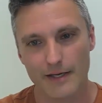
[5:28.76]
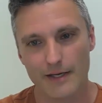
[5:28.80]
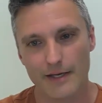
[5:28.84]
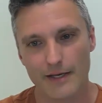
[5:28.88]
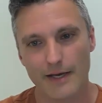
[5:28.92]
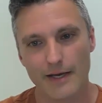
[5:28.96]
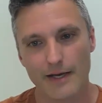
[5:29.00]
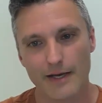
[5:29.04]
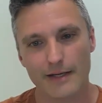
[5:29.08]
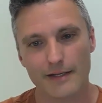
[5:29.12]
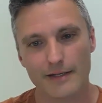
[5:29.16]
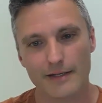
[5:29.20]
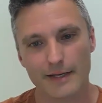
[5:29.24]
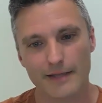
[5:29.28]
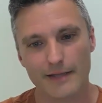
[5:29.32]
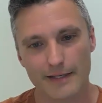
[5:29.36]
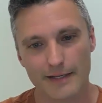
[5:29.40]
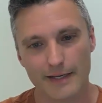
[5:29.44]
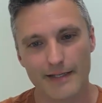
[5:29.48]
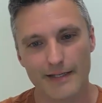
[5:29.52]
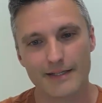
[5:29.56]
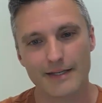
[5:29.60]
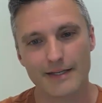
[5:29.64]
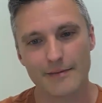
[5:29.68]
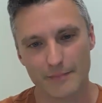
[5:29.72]
And I
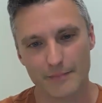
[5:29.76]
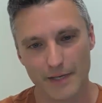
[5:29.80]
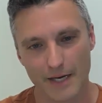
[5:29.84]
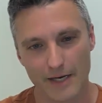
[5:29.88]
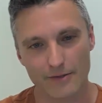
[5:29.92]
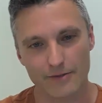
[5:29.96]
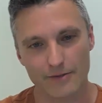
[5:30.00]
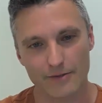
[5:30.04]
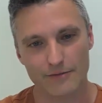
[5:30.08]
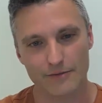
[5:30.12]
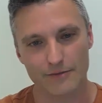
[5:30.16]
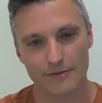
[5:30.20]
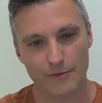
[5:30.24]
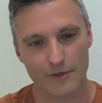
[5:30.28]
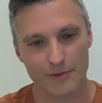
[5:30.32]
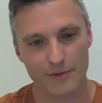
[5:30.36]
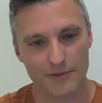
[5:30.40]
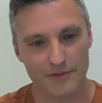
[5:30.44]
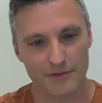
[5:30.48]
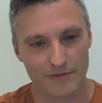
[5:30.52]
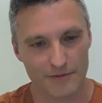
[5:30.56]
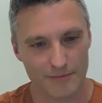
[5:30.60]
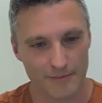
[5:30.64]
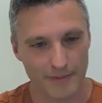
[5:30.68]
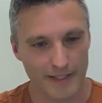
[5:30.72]
got that modeled for
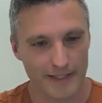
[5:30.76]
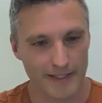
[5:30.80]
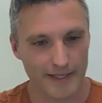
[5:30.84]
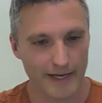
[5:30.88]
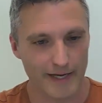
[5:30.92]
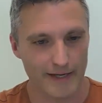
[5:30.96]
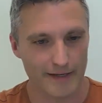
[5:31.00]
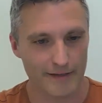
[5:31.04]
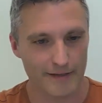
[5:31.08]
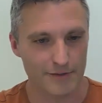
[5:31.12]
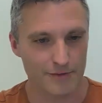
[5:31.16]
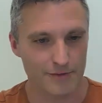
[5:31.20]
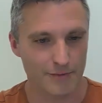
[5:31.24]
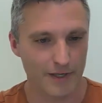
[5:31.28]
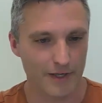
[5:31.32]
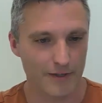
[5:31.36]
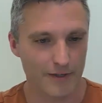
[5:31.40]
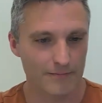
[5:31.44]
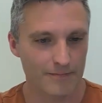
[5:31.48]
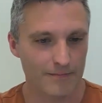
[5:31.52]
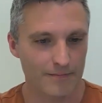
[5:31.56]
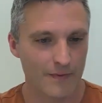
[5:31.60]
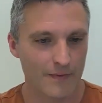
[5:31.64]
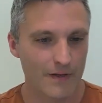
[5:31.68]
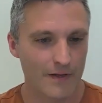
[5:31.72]
me from my dad as
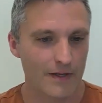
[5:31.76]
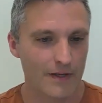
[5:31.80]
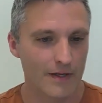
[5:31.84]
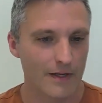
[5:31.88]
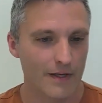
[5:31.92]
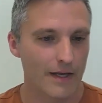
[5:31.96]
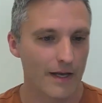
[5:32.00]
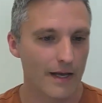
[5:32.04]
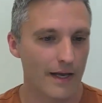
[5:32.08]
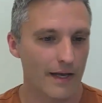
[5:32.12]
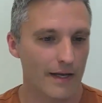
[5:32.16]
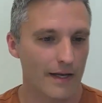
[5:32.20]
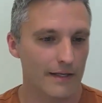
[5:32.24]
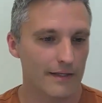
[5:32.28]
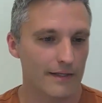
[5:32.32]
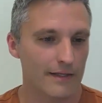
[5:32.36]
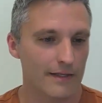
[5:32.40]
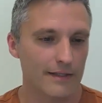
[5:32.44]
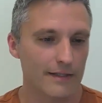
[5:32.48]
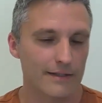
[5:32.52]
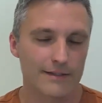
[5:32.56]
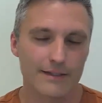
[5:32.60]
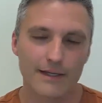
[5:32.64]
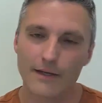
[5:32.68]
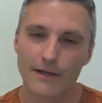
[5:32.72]
well. And
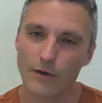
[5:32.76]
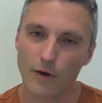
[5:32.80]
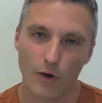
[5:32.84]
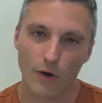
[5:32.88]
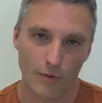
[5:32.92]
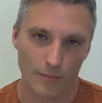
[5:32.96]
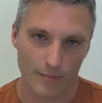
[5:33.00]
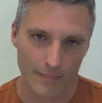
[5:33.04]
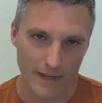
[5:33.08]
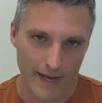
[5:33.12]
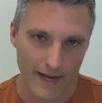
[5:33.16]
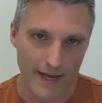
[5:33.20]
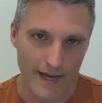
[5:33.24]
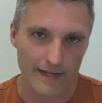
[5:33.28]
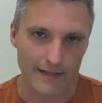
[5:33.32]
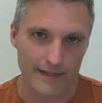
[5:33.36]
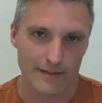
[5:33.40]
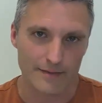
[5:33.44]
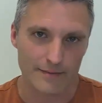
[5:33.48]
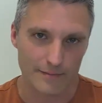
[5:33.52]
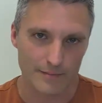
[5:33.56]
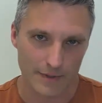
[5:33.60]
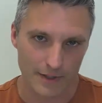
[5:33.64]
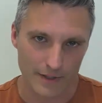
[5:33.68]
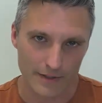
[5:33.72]
it's not all
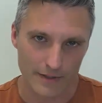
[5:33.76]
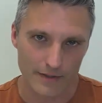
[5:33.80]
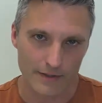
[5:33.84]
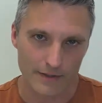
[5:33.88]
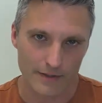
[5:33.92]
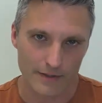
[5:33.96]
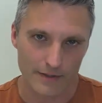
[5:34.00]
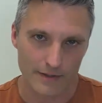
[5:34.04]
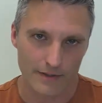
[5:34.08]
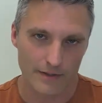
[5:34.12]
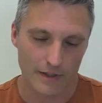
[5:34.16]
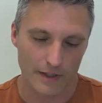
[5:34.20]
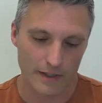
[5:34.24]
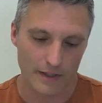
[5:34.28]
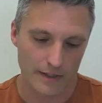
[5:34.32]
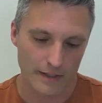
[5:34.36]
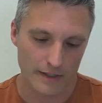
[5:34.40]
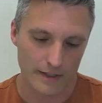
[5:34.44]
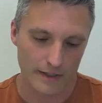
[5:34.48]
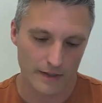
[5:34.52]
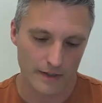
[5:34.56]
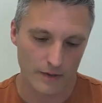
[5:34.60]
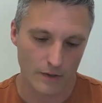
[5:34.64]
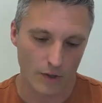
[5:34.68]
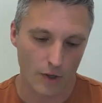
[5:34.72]
bad, but
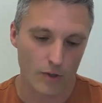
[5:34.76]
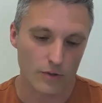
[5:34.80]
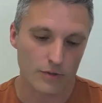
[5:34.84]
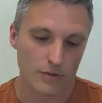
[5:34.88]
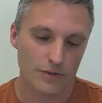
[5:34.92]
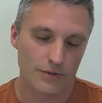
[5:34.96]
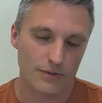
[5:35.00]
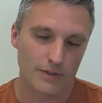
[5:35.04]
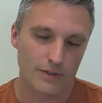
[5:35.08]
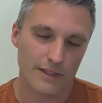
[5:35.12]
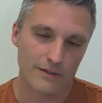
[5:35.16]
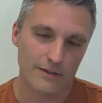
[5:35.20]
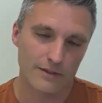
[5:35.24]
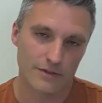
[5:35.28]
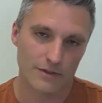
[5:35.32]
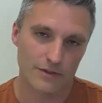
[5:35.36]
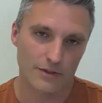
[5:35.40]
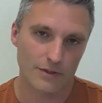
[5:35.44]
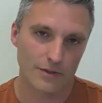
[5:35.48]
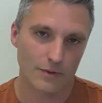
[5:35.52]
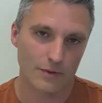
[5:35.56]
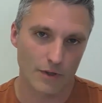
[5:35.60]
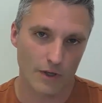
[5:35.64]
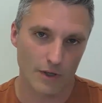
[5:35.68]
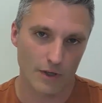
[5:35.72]
it also tends to
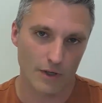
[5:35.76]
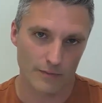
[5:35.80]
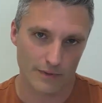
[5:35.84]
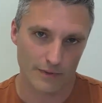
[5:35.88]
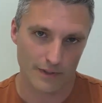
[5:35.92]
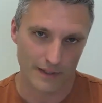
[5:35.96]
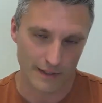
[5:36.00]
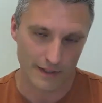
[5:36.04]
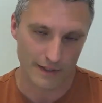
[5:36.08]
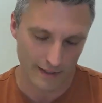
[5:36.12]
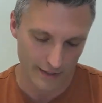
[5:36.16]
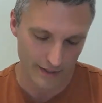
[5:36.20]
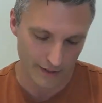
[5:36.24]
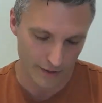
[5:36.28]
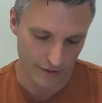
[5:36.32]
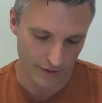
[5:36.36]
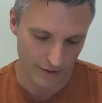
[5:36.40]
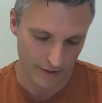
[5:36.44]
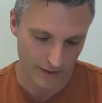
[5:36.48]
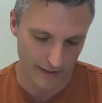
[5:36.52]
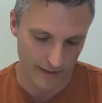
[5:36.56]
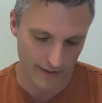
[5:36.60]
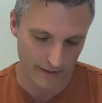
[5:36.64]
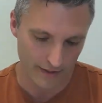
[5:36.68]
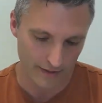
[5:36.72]
go along with the
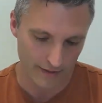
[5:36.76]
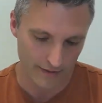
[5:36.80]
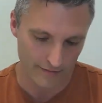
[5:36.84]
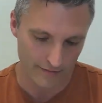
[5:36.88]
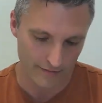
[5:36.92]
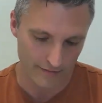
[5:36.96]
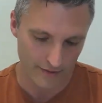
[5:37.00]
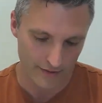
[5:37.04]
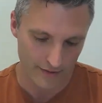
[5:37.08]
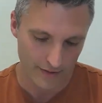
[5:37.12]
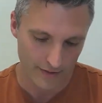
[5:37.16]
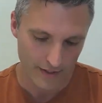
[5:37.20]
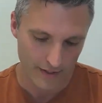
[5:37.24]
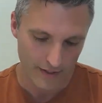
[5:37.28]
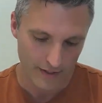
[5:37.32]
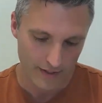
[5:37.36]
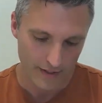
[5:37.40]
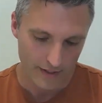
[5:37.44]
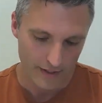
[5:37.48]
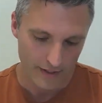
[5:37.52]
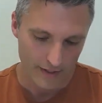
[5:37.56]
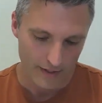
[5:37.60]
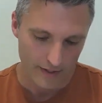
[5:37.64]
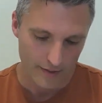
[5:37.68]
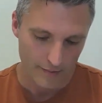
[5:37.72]
conditioning of
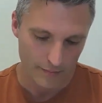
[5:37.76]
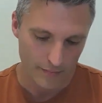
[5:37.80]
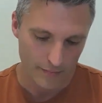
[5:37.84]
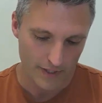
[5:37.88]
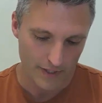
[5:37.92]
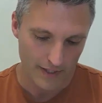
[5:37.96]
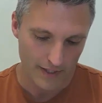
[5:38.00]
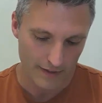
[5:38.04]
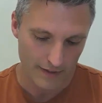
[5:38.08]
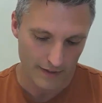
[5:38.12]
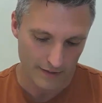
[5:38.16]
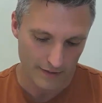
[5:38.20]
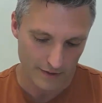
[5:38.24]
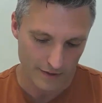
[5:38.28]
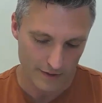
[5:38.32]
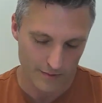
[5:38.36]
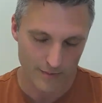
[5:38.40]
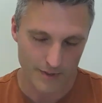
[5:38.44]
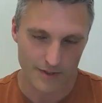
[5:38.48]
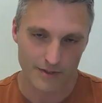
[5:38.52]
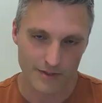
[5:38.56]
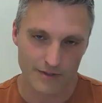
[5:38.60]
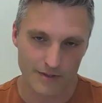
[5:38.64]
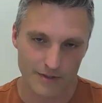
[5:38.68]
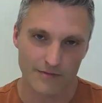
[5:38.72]
being a
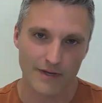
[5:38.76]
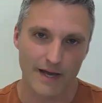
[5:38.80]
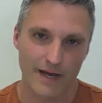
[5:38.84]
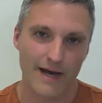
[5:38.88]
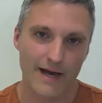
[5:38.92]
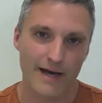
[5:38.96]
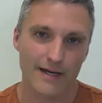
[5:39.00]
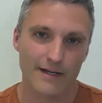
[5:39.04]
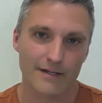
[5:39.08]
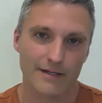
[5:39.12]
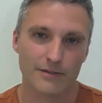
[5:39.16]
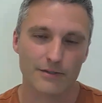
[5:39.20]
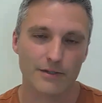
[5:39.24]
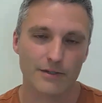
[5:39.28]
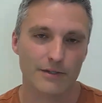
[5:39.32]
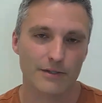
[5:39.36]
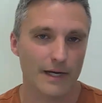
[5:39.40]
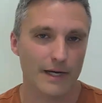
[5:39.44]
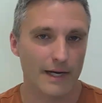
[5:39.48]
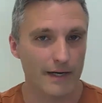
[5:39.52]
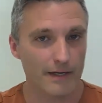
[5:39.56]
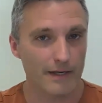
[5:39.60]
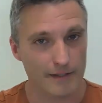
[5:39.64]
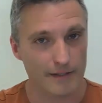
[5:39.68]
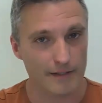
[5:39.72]
dismissive ass or
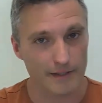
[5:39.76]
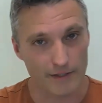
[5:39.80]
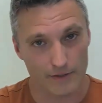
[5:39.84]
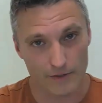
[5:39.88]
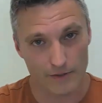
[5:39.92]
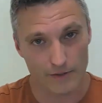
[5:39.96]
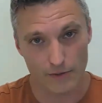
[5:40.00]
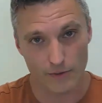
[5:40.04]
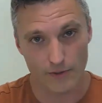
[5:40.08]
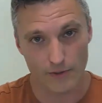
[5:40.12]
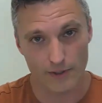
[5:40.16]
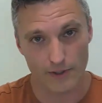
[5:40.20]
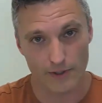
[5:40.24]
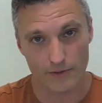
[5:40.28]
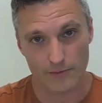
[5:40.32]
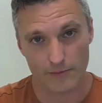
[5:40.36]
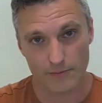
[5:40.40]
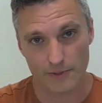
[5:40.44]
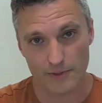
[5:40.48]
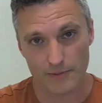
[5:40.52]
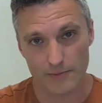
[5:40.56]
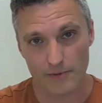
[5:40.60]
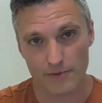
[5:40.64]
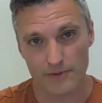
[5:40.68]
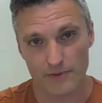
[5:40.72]
arrogant toward other
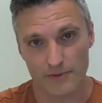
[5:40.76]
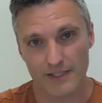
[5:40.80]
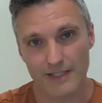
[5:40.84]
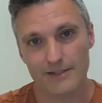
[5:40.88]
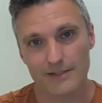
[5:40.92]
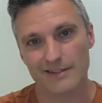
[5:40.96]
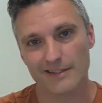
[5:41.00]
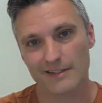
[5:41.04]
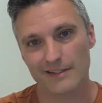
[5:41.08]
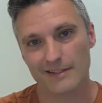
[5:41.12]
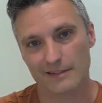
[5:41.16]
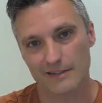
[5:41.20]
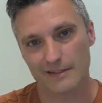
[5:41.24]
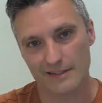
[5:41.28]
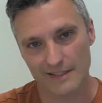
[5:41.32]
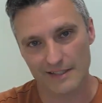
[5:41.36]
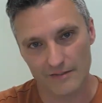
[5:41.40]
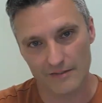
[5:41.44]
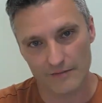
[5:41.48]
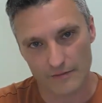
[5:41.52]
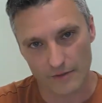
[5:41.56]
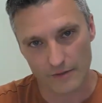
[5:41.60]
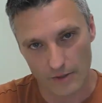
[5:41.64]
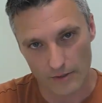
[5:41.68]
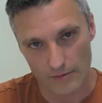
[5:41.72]
people. That's like the
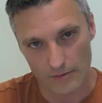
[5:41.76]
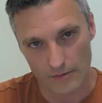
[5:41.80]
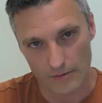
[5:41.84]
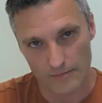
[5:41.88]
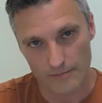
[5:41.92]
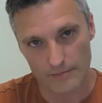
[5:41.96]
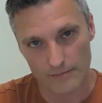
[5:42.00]
default